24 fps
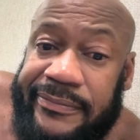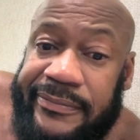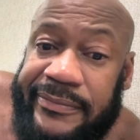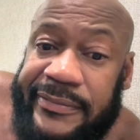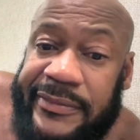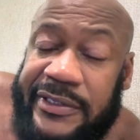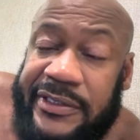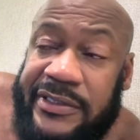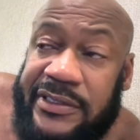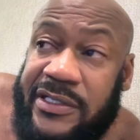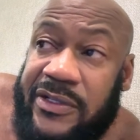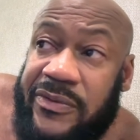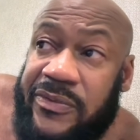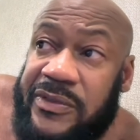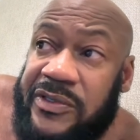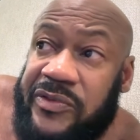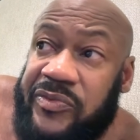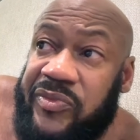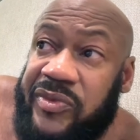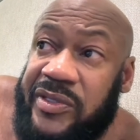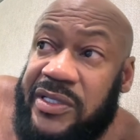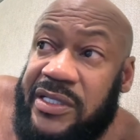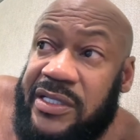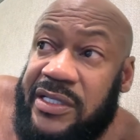That someone's
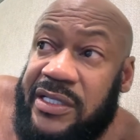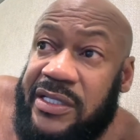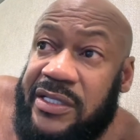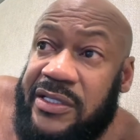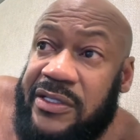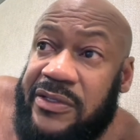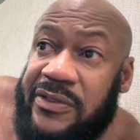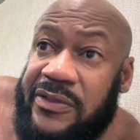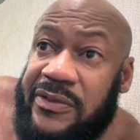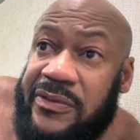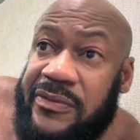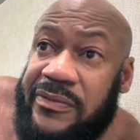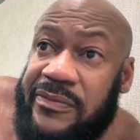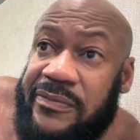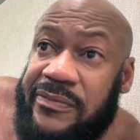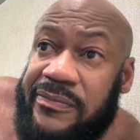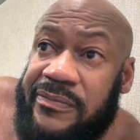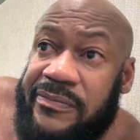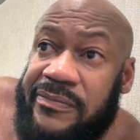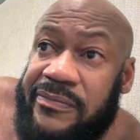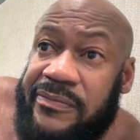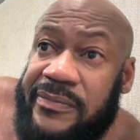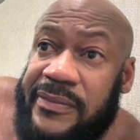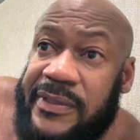being killed
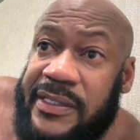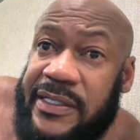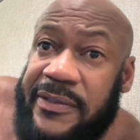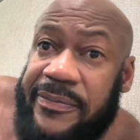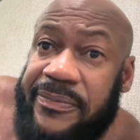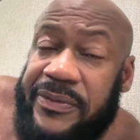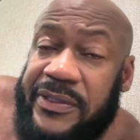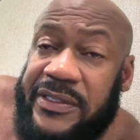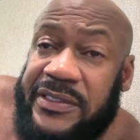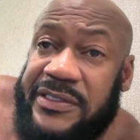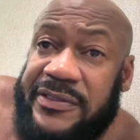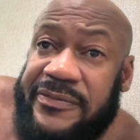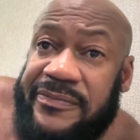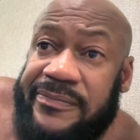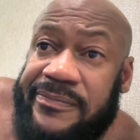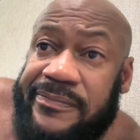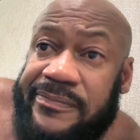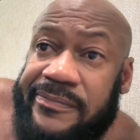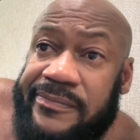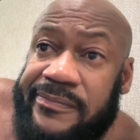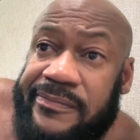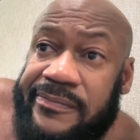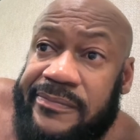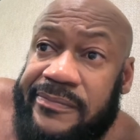in a prison.
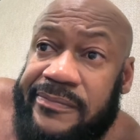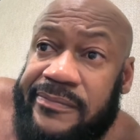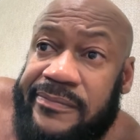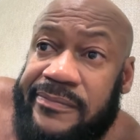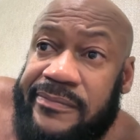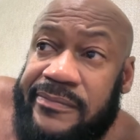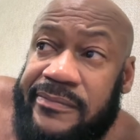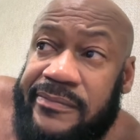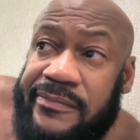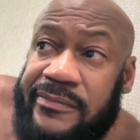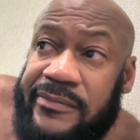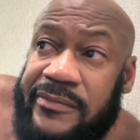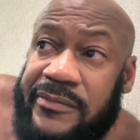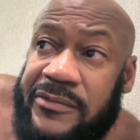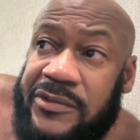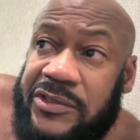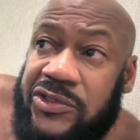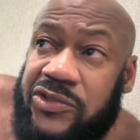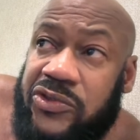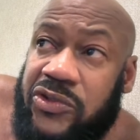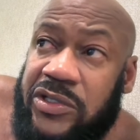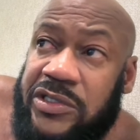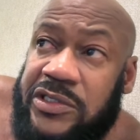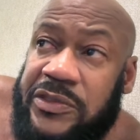
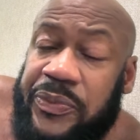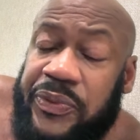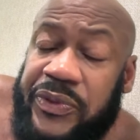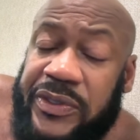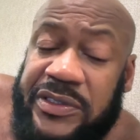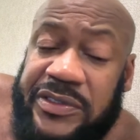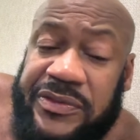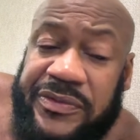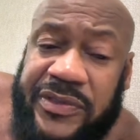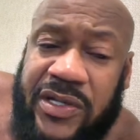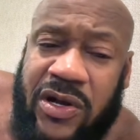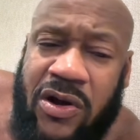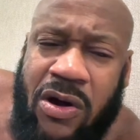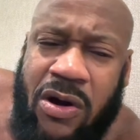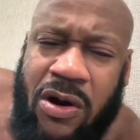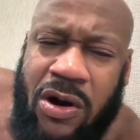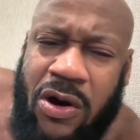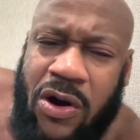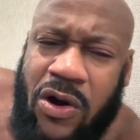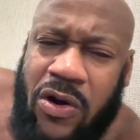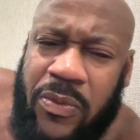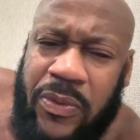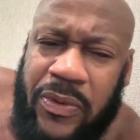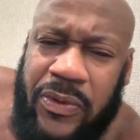Georgia prisons are
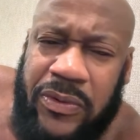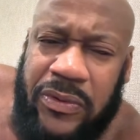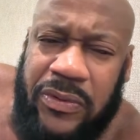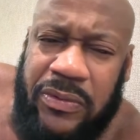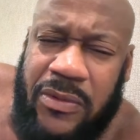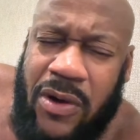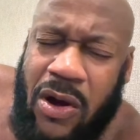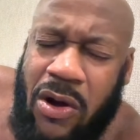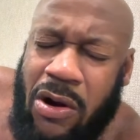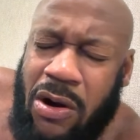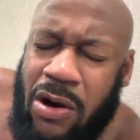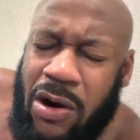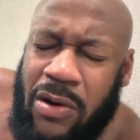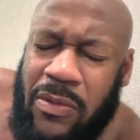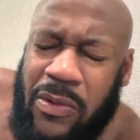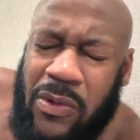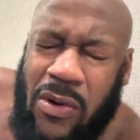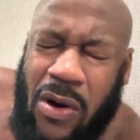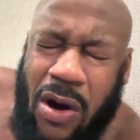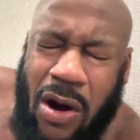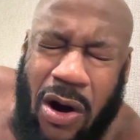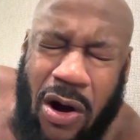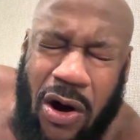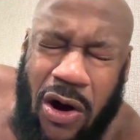horrible,
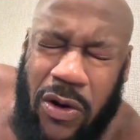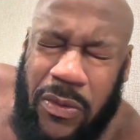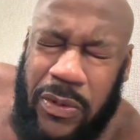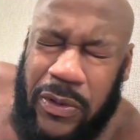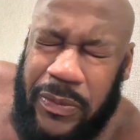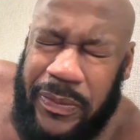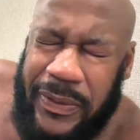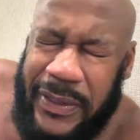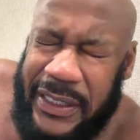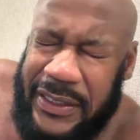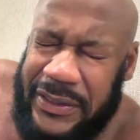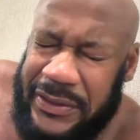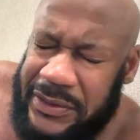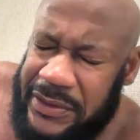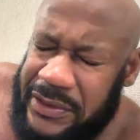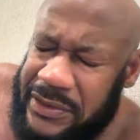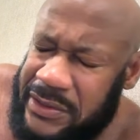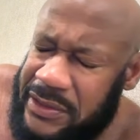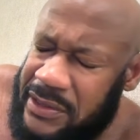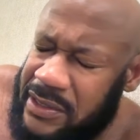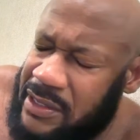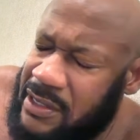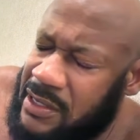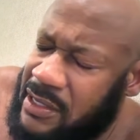horrible, horrible
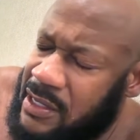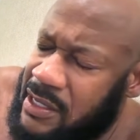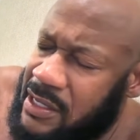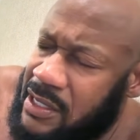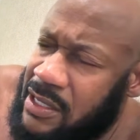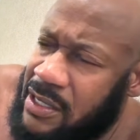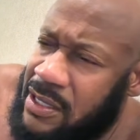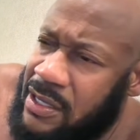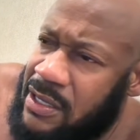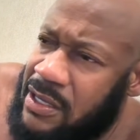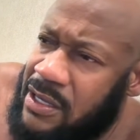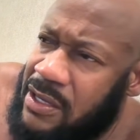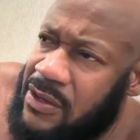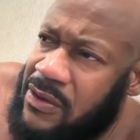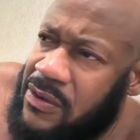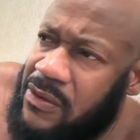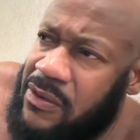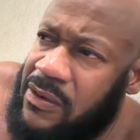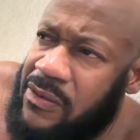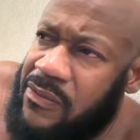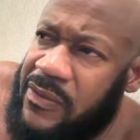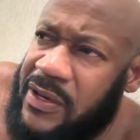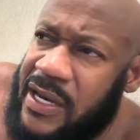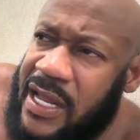places.
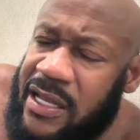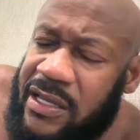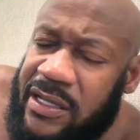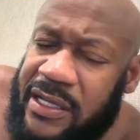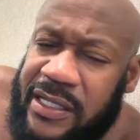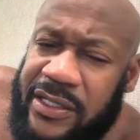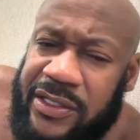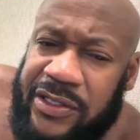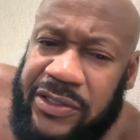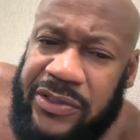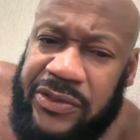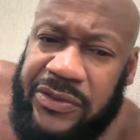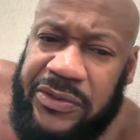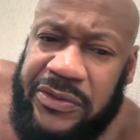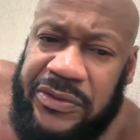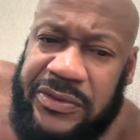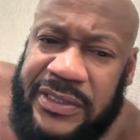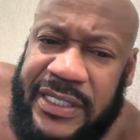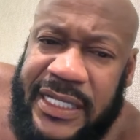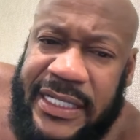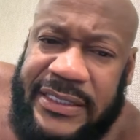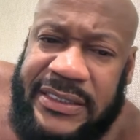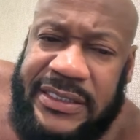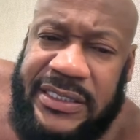When I look at the news
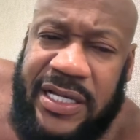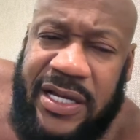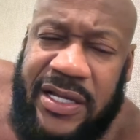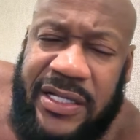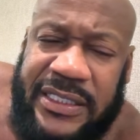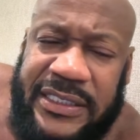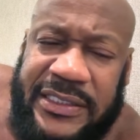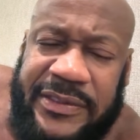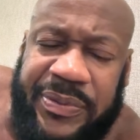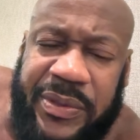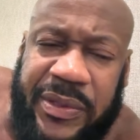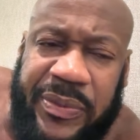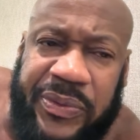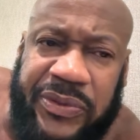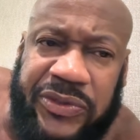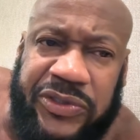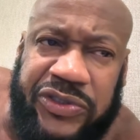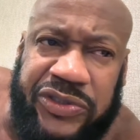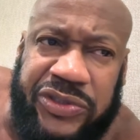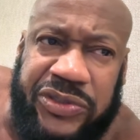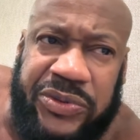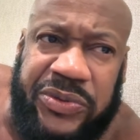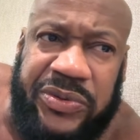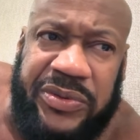and I see all these people
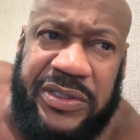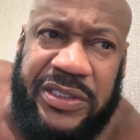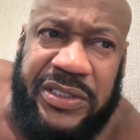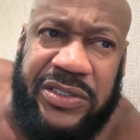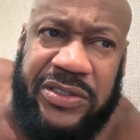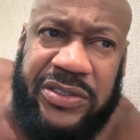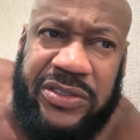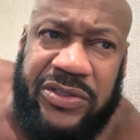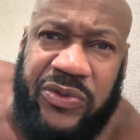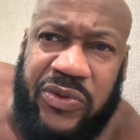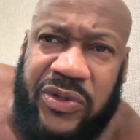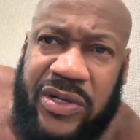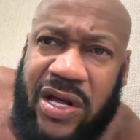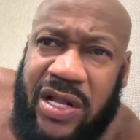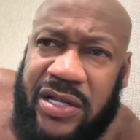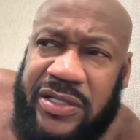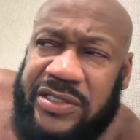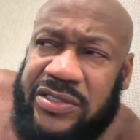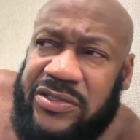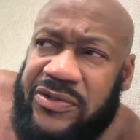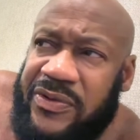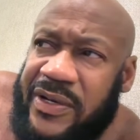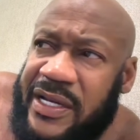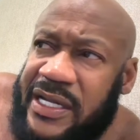shooting and doing all
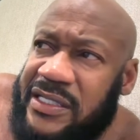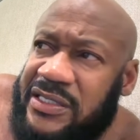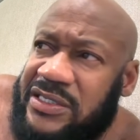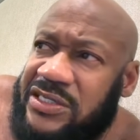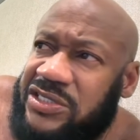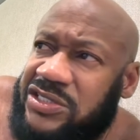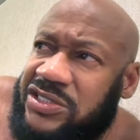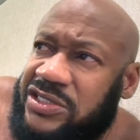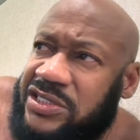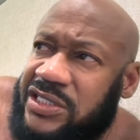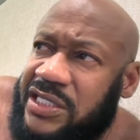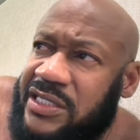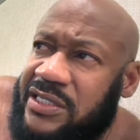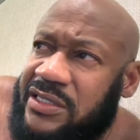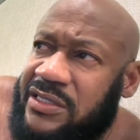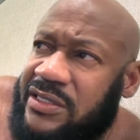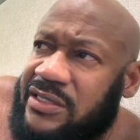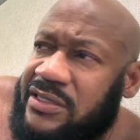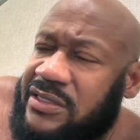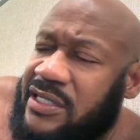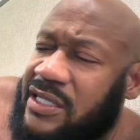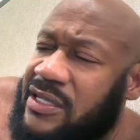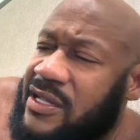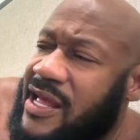this crazy shit,
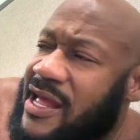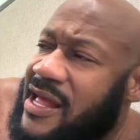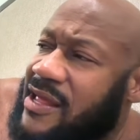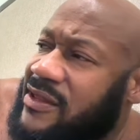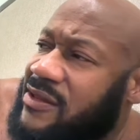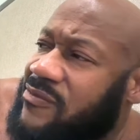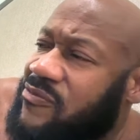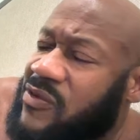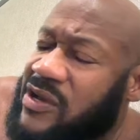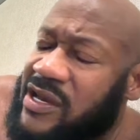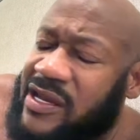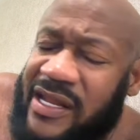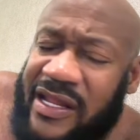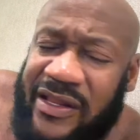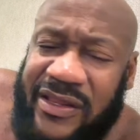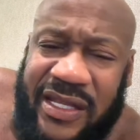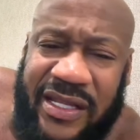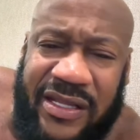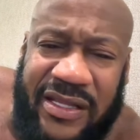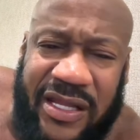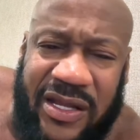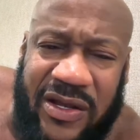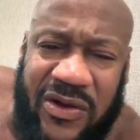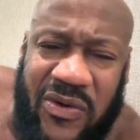and uh, what do they
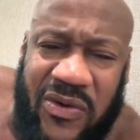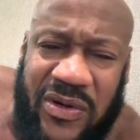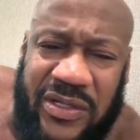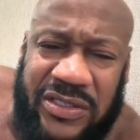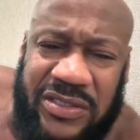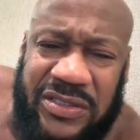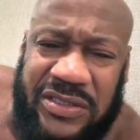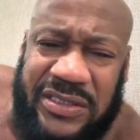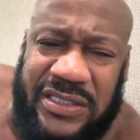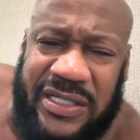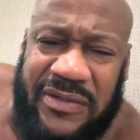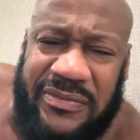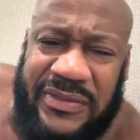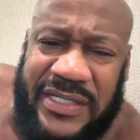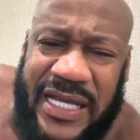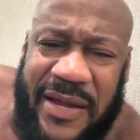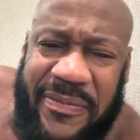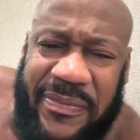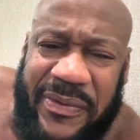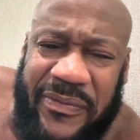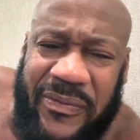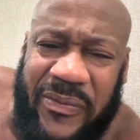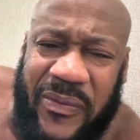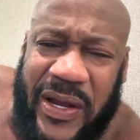think they're going to? Some
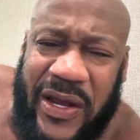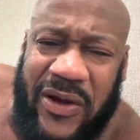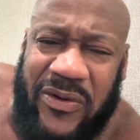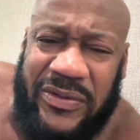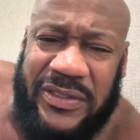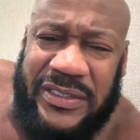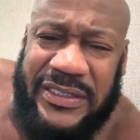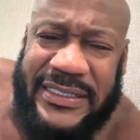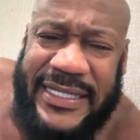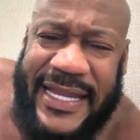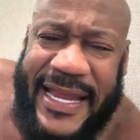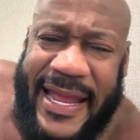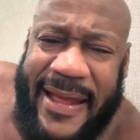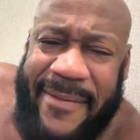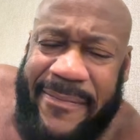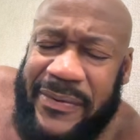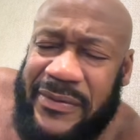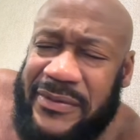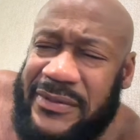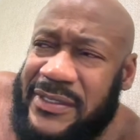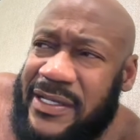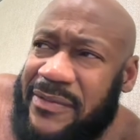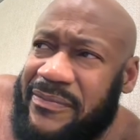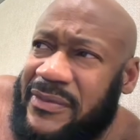type of wellness camp
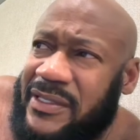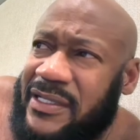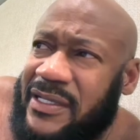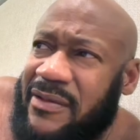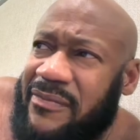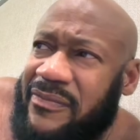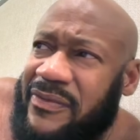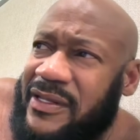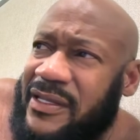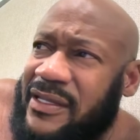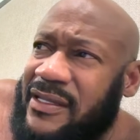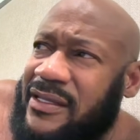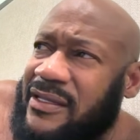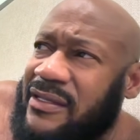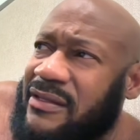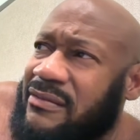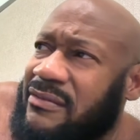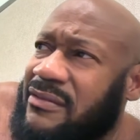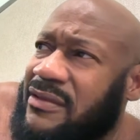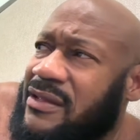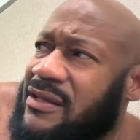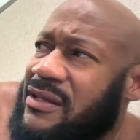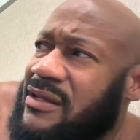or something? I'm thinking,